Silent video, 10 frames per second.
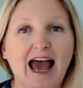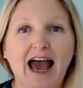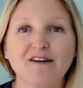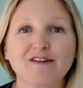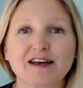
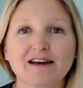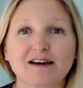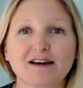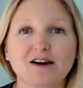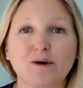
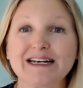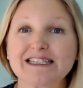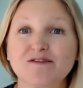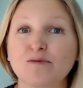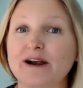Having
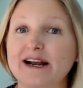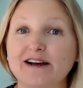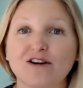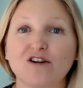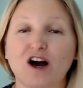cohesive
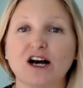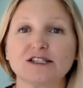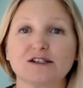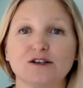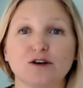branding
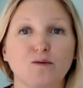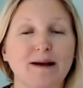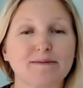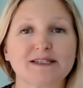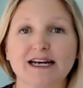across your
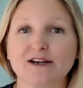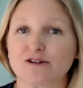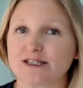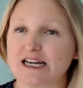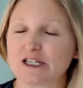website,
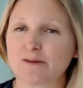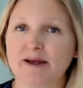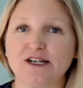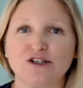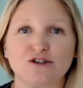your sales
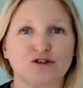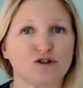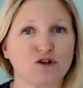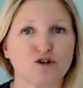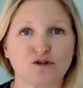pages, your
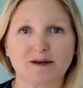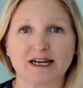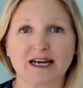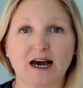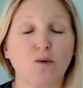social
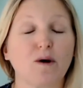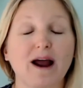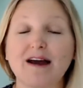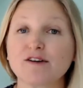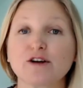media,
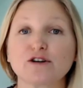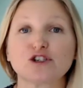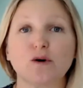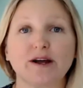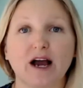wherever you're
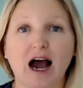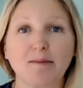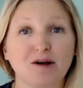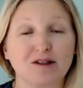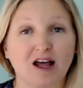showing
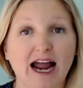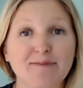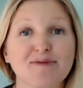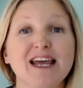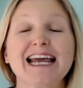up
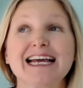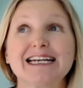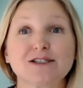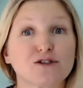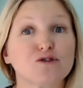online
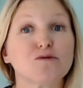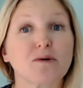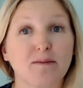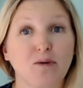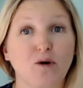is
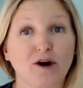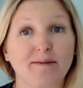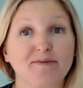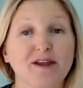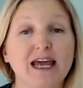super
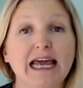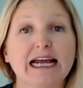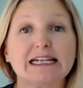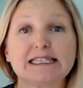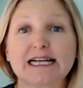important.
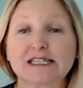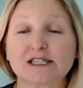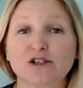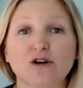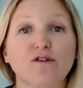It sets
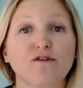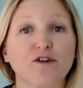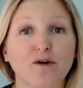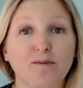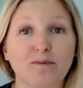the tone
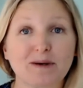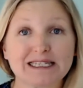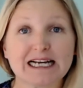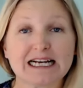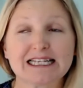for your
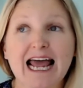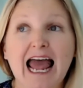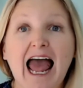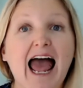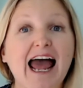business
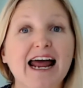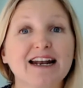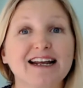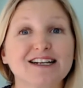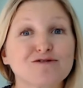
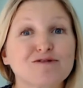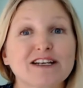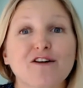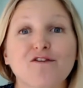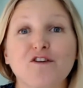and it's
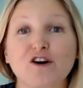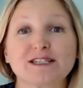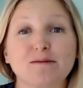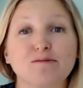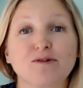really the
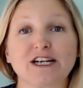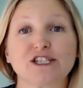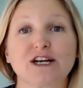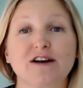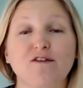first
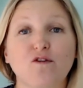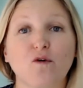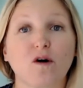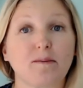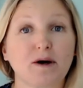impression
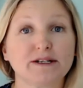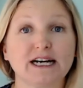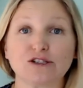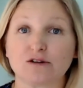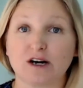for
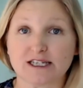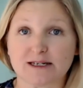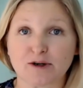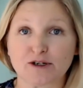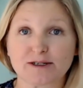potential
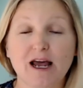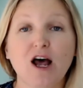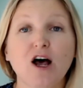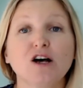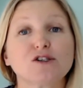customers.
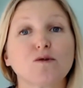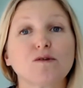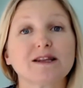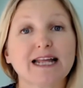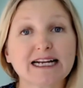
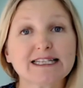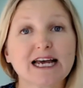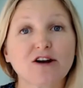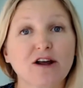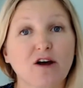So let's
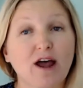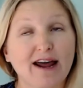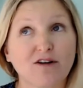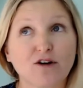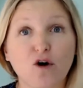
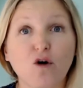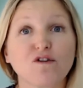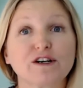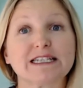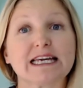head on
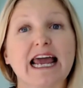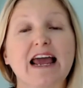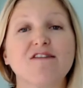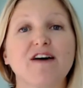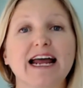over to
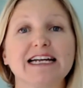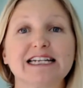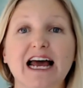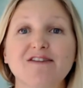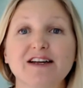Canva and
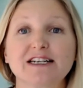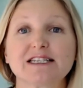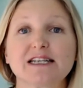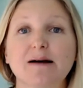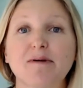dive into
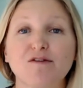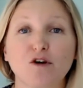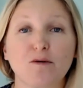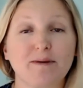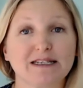some of
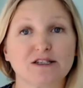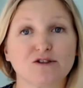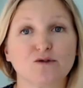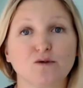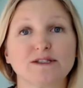their
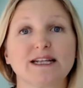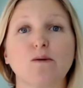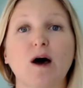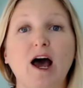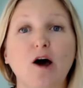amazing tools
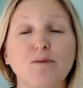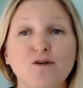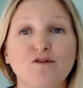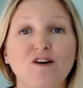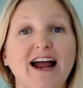that will help
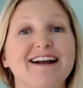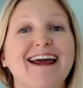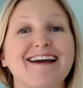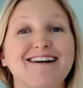you find a